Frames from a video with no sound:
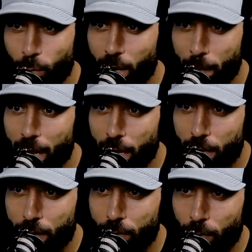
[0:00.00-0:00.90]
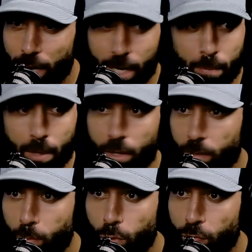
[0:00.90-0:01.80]
I'm at, right? I can be on
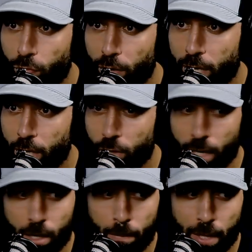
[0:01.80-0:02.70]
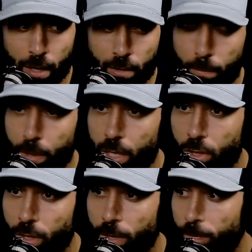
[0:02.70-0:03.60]
the moon for vacation. I can be on the
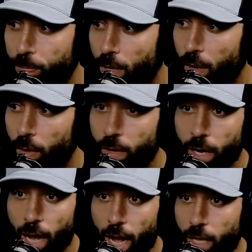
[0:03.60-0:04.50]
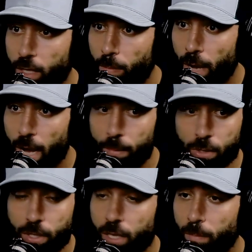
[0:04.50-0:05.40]
beach, on an island, the
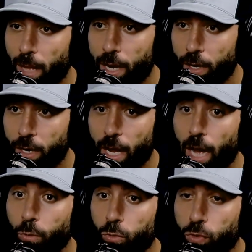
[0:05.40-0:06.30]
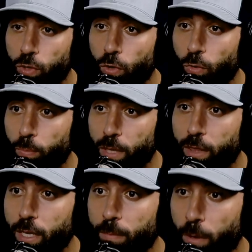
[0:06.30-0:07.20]
Bahamas. It doesn't matter. I will still be
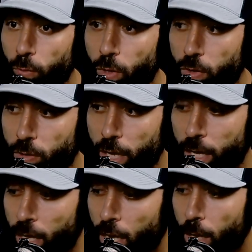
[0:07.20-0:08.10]
thinking about work, okay?